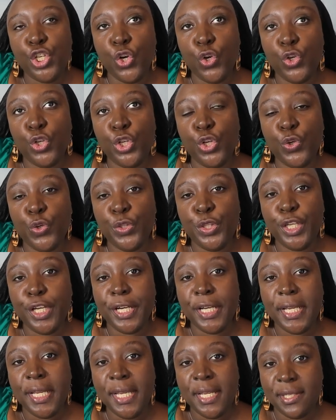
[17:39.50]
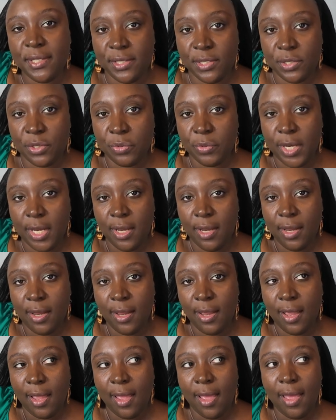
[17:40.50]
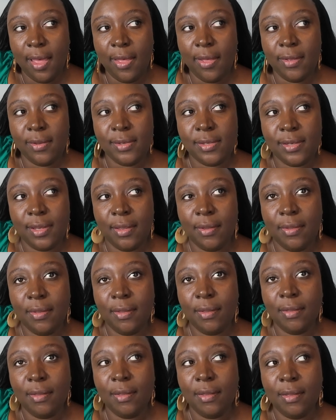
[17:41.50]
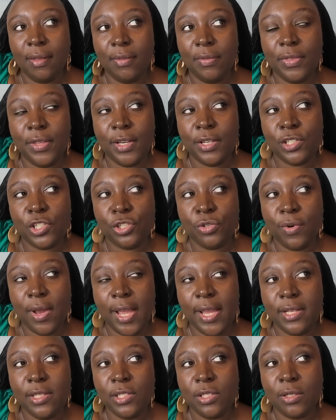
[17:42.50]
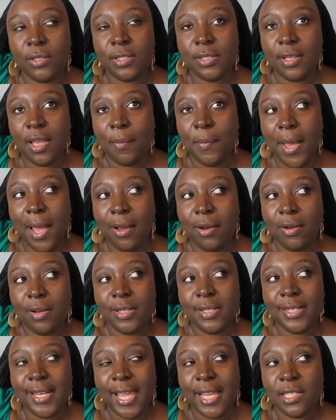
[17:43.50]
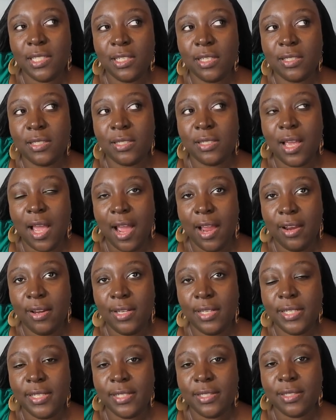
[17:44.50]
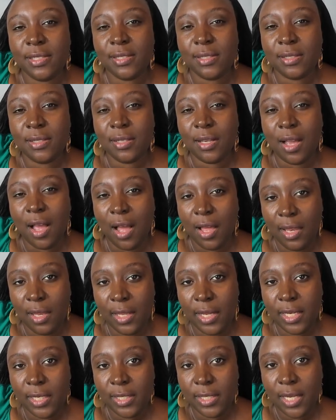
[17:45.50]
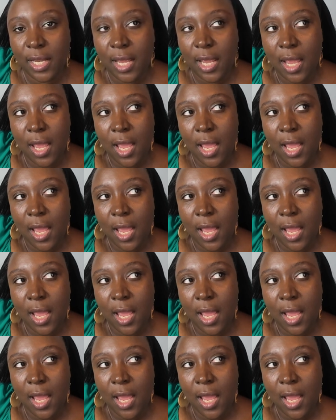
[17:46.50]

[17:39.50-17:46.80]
don't know their history and they're trying to somehow connect us to Ireland and Scotland,